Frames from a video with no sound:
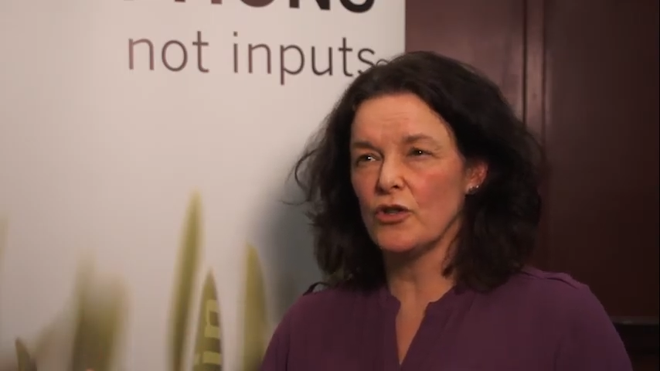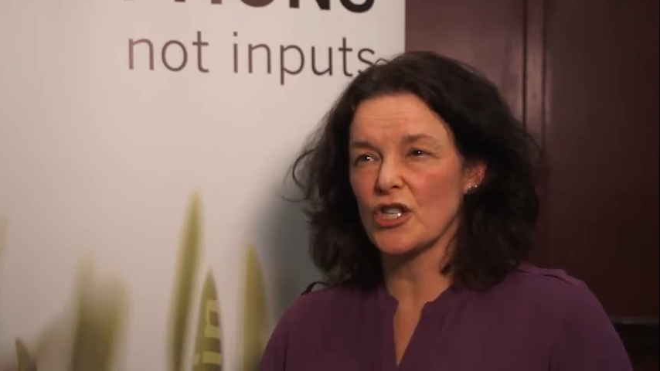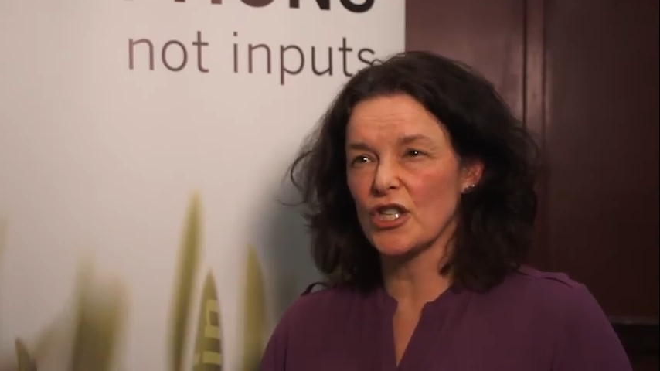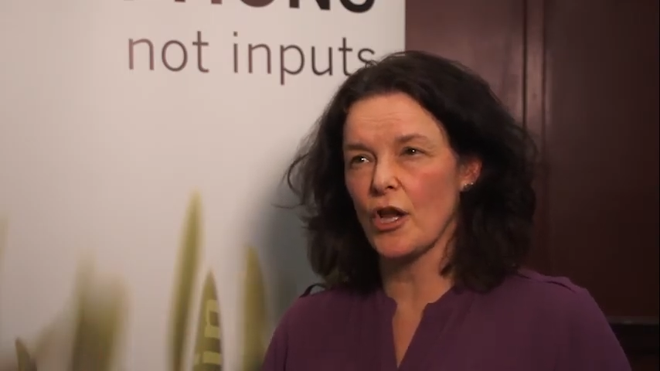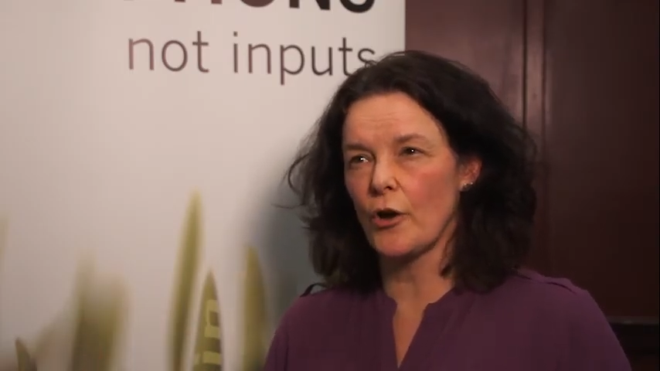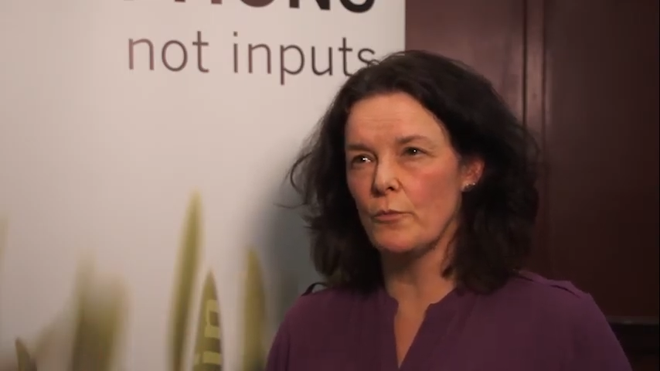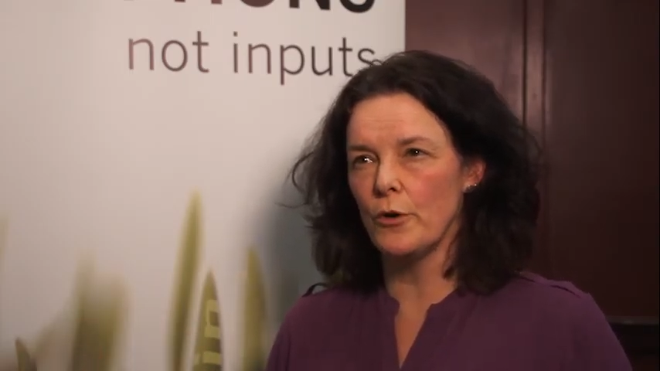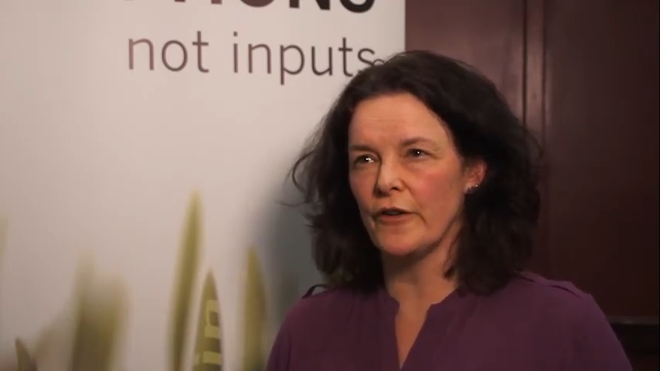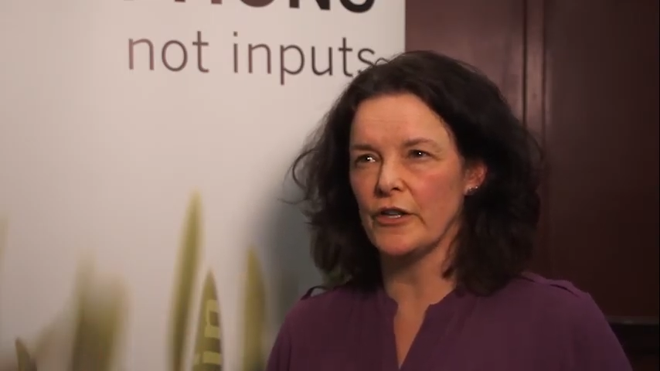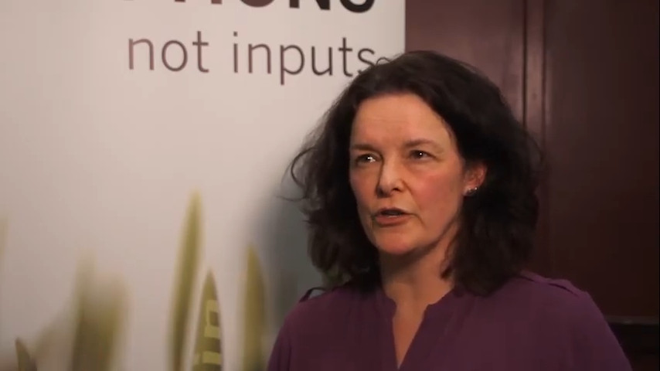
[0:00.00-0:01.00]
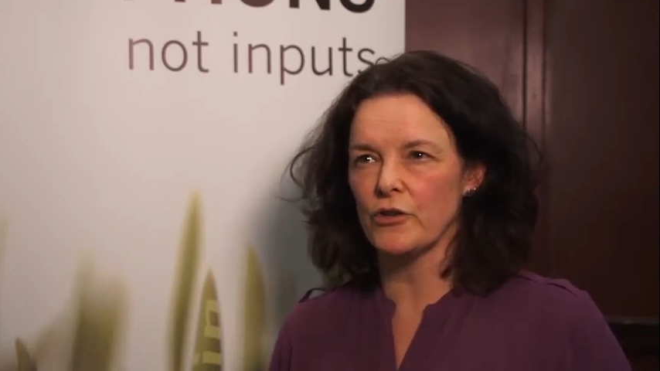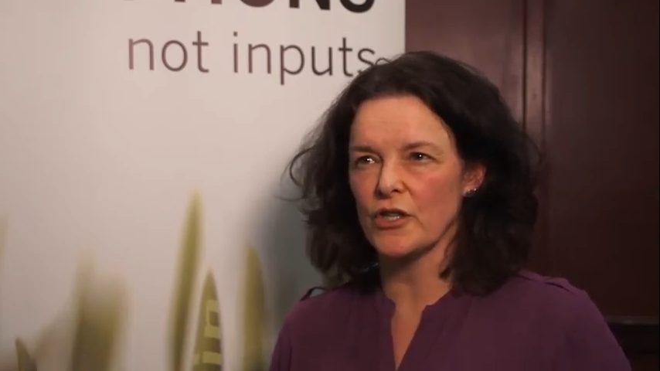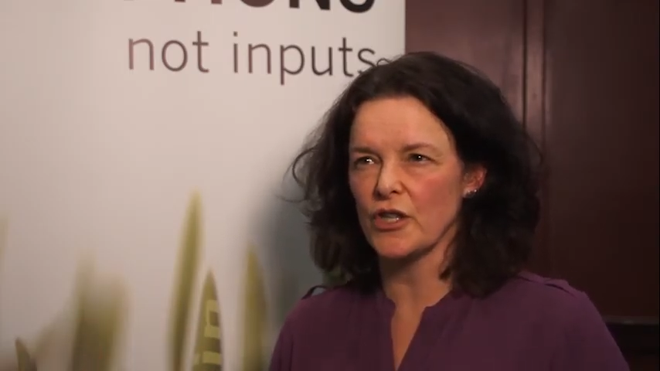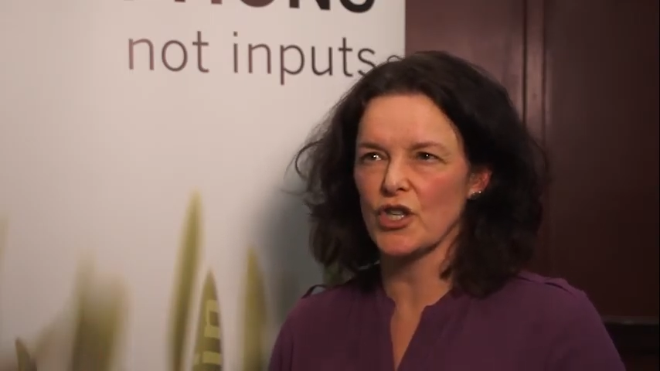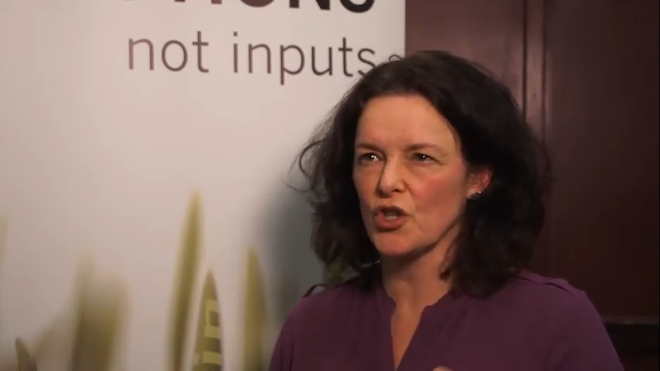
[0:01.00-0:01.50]
the slow-moving
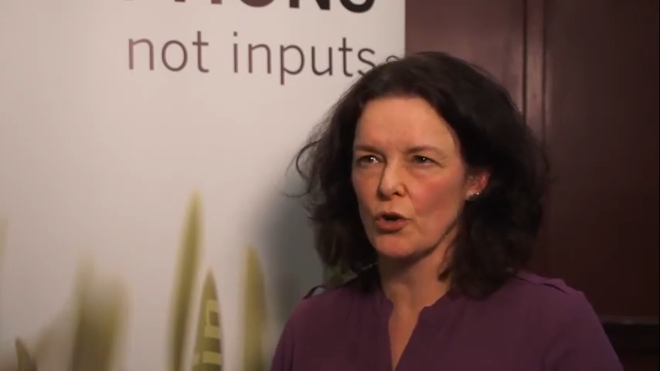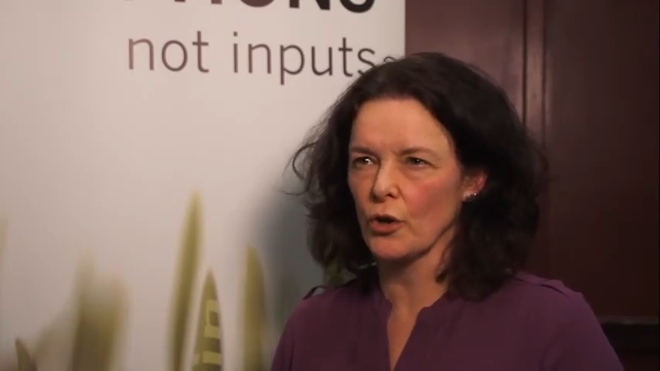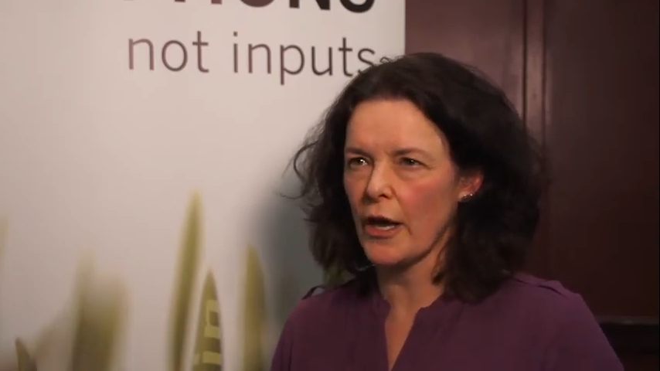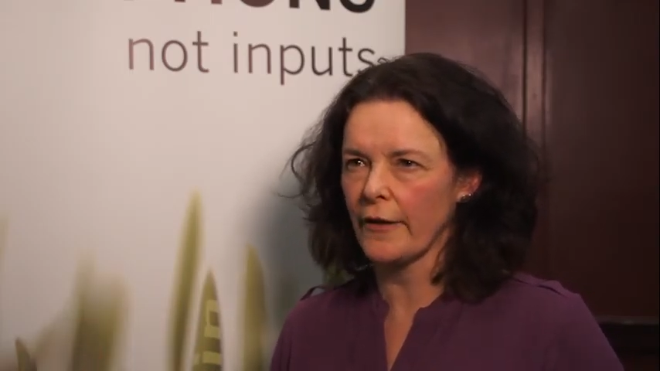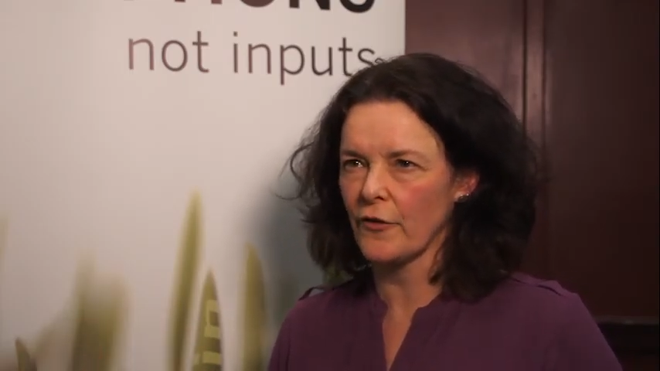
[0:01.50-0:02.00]
nutrients in the soil like